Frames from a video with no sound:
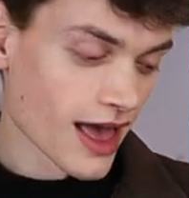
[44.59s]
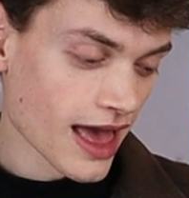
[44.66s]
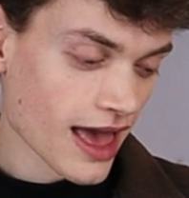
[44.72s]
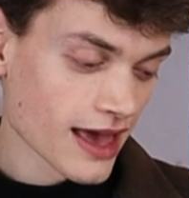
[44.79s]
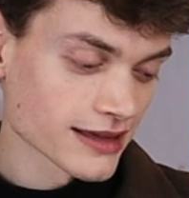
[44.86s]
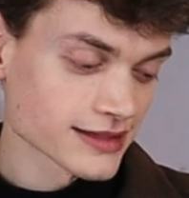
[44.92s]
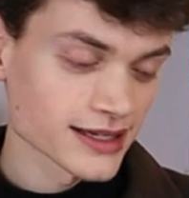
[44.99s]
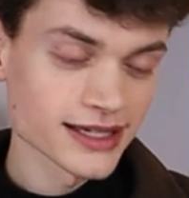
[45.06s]

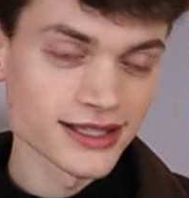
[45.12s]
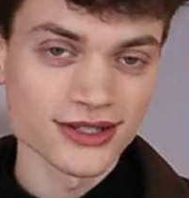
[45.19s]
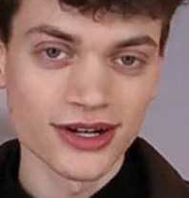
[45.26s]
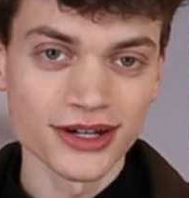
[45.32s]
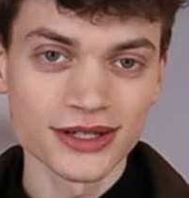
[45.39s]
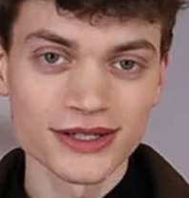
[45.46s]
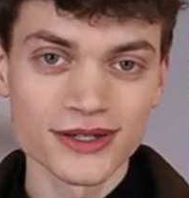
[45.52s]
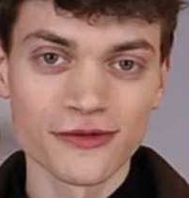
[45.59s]
And I
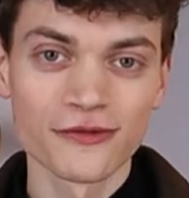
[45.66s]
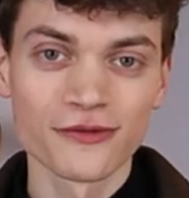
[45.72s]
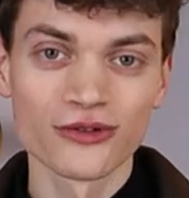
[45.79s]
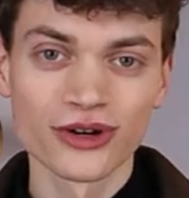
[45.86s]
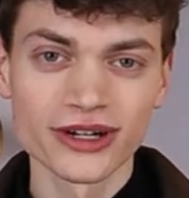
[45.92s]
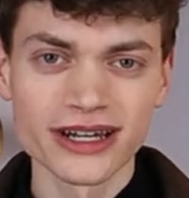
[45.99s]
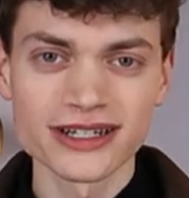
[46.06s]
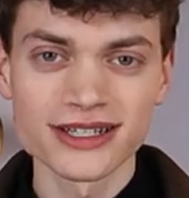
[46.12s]
started
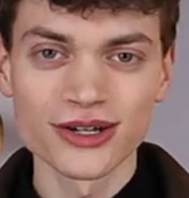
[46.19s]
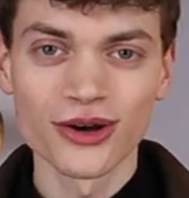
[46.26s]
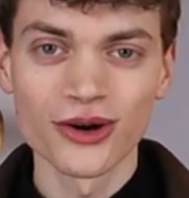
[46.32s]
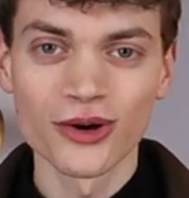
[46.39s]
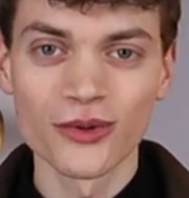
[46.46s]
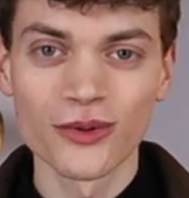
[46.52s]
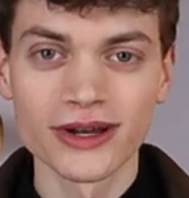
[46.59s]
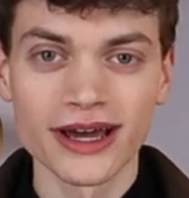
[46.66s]
four years
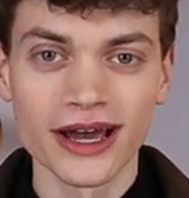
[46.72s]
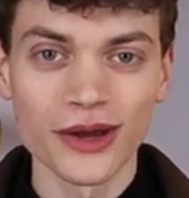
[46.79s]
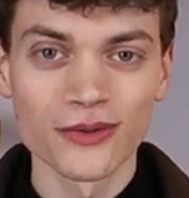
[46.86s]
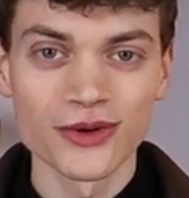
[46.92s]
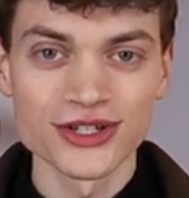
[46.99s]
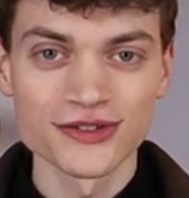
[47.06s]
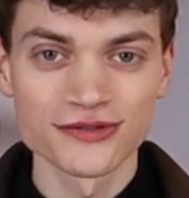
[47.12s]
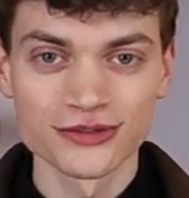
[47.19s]
ago when I
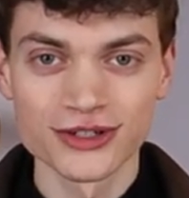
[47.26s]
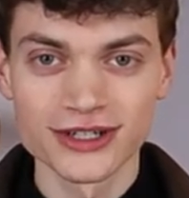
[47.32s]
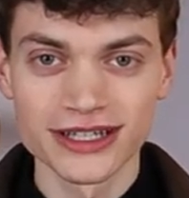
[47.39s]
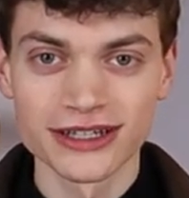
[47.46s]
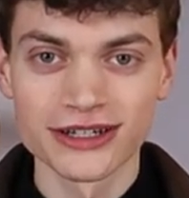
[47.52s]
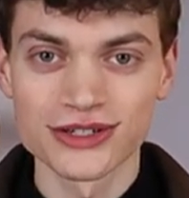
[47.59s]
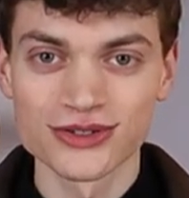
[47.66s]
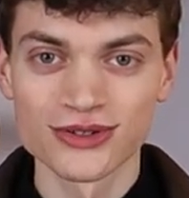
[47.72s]
was 14
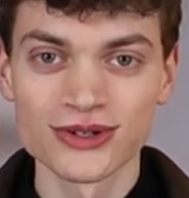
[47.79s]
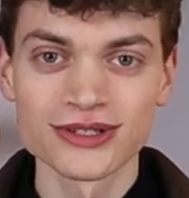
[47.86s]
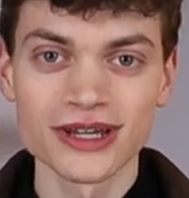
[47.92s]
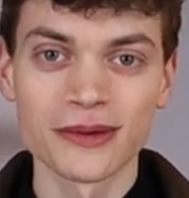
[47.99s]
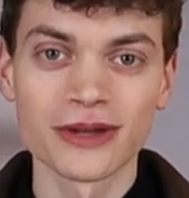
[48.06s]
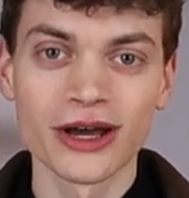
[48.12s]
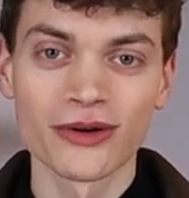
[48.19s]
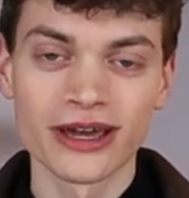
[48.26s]
years old.
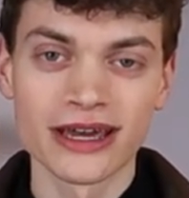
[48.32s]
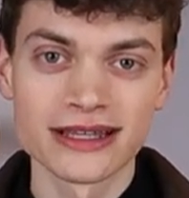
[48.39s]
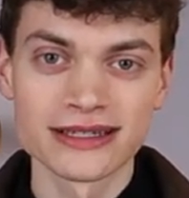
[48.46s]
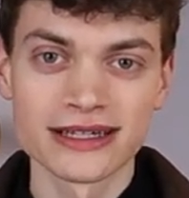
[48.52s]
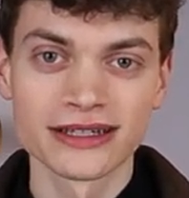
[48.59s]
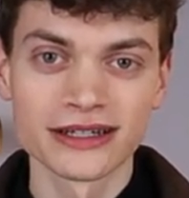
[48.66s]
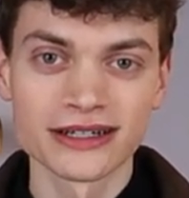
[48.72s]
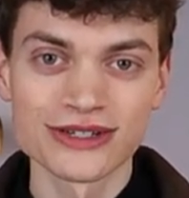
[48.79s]
I'm now
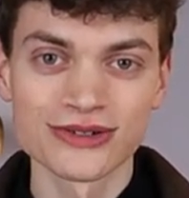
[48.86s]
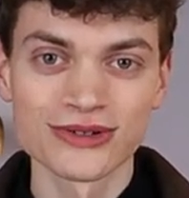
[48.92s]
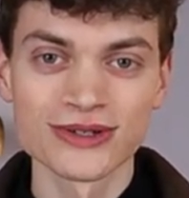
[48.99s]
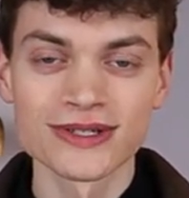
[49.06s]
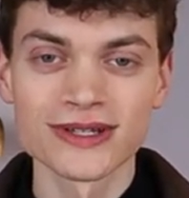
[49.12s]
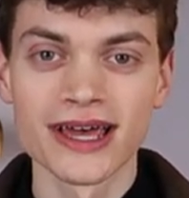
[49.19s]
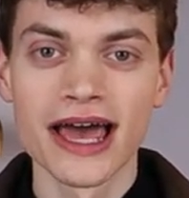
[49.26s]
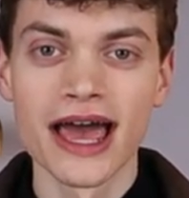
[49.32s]
18 years
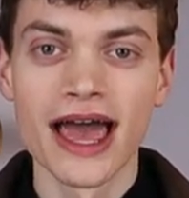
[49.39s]
old.